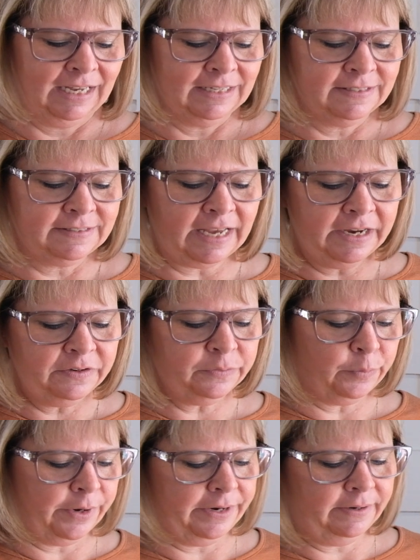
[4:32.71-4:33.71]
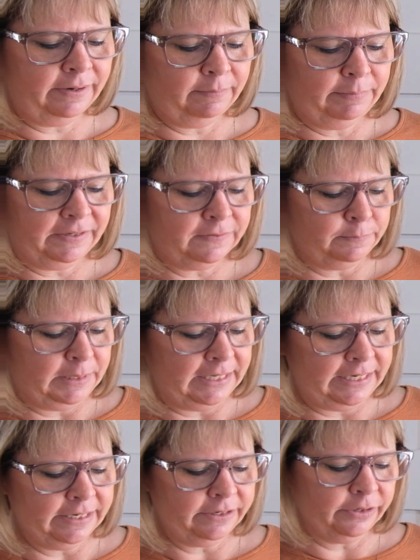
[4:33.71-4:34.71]
Signs 1, Mixed
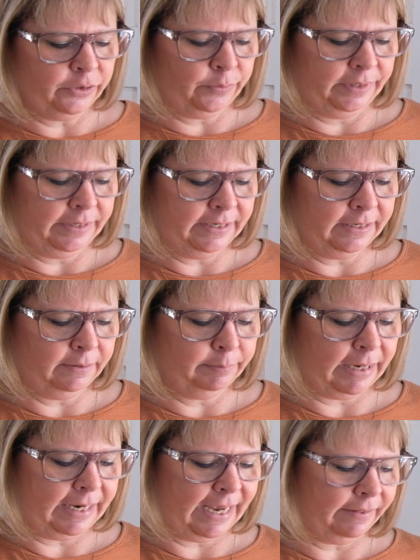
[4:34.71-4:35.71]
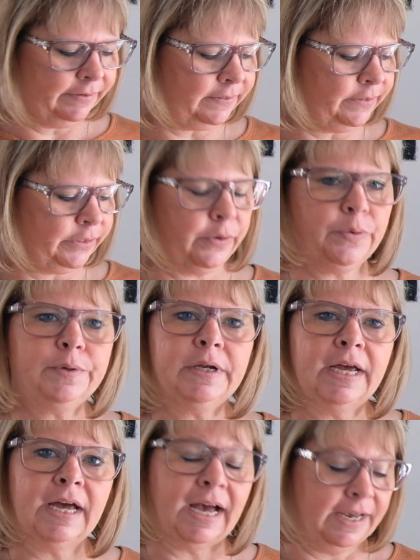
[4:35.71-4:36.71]
Media Acrylic by Alice Stone.
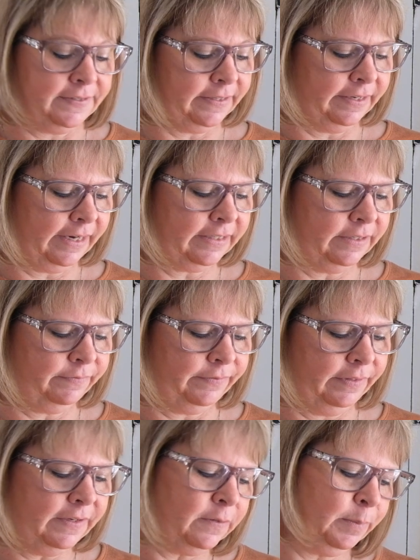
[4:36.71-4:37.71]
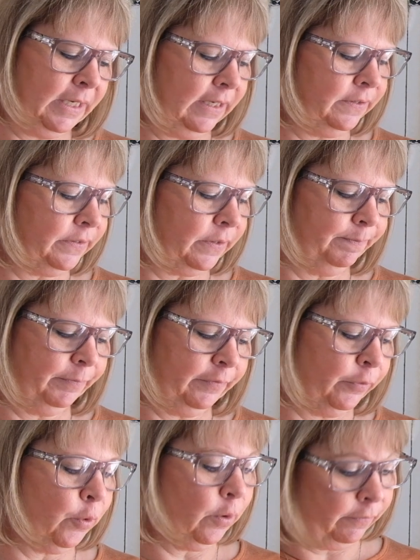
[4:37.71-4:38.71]
I selected this piece
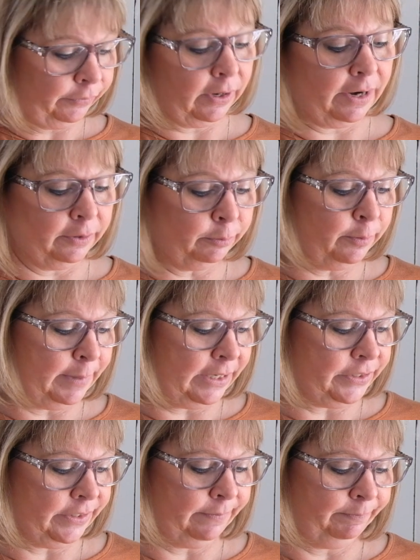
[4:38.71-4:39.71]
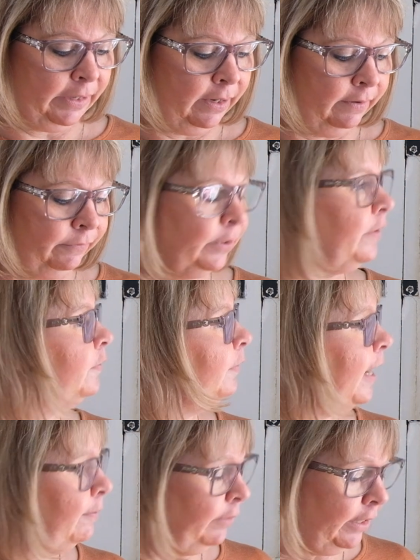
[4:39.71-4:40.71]
for honorable mention for its
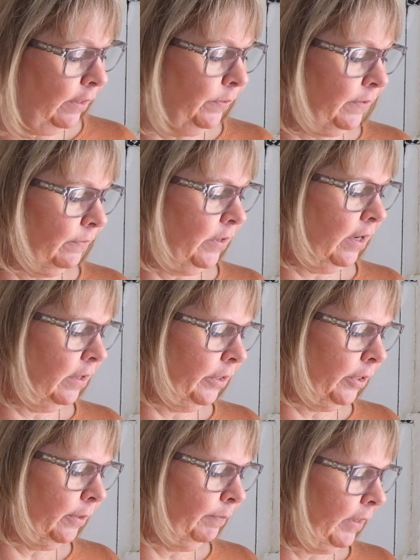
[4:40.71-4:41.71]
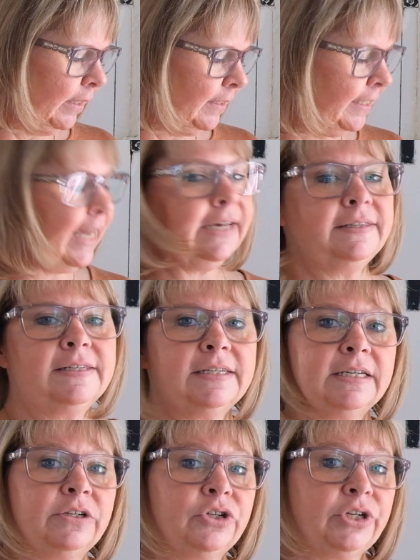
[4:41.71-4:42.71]
vibrant use of color, text,
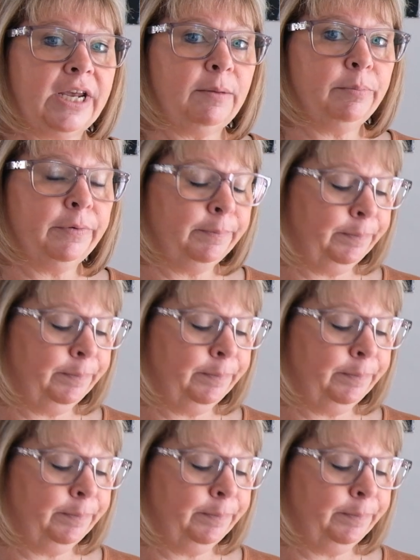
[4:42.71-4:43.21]
and shape.